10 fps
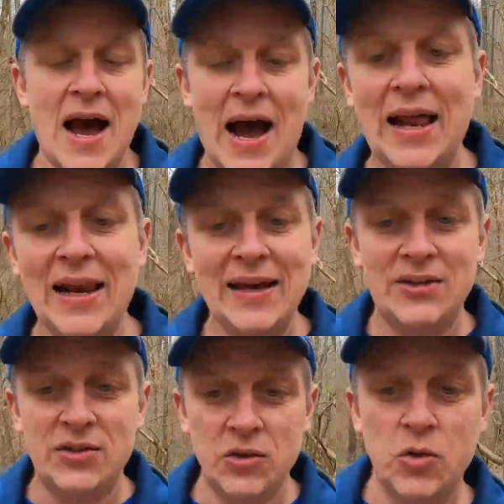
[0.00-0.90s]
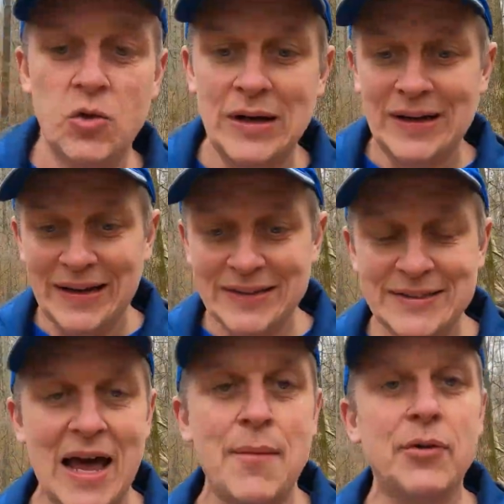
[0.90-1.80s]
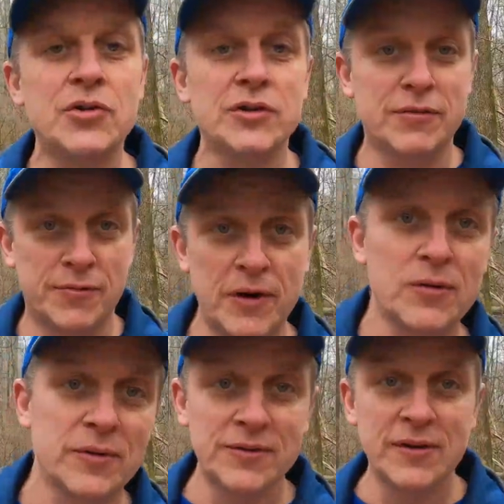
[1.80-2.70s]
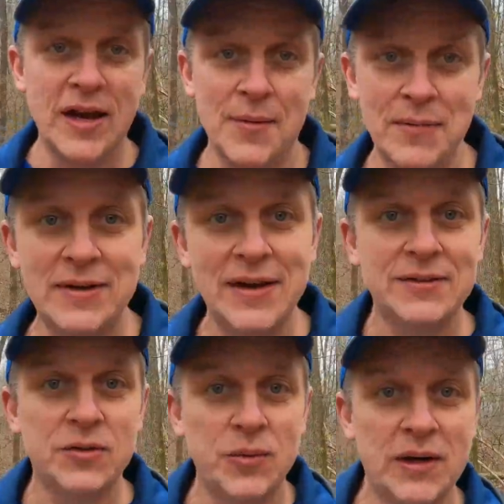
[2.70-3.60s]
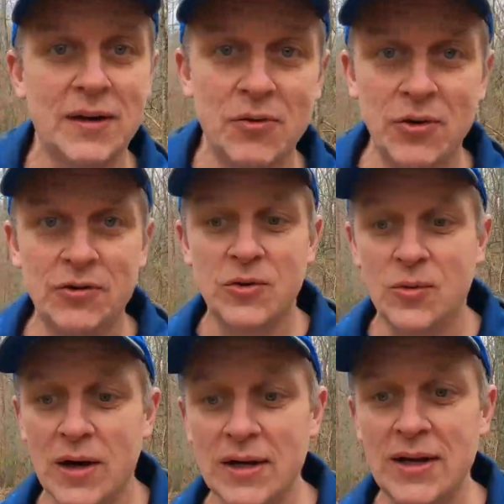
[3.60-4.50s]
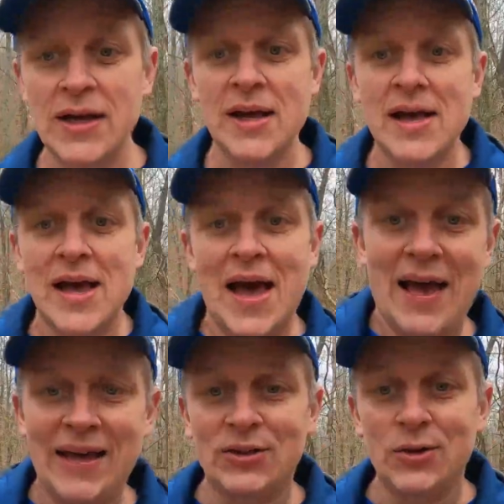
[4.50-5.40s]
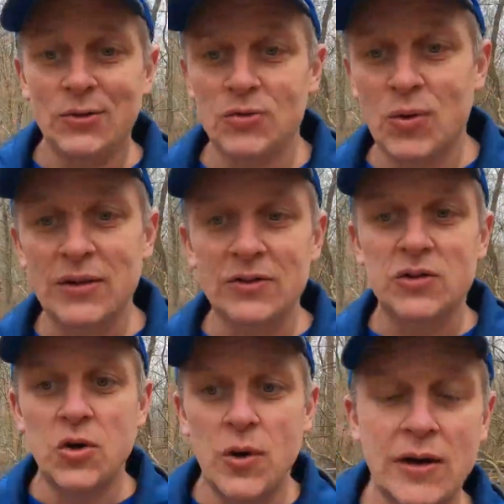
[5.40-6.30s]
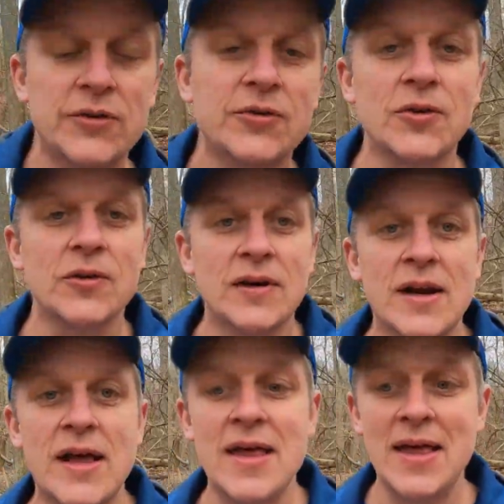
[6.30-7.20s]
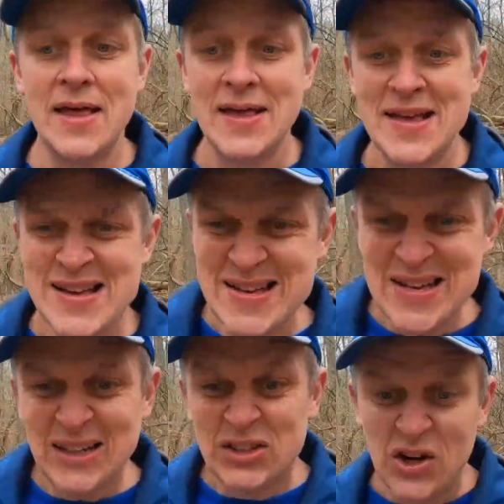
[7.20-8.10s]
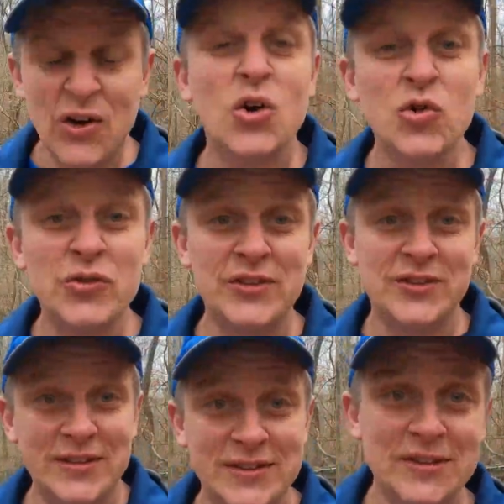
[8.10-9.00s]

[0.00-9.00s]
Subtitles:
I like to establish the frequency, how many days a week I'm going to run, and get those runs to a certain general distance.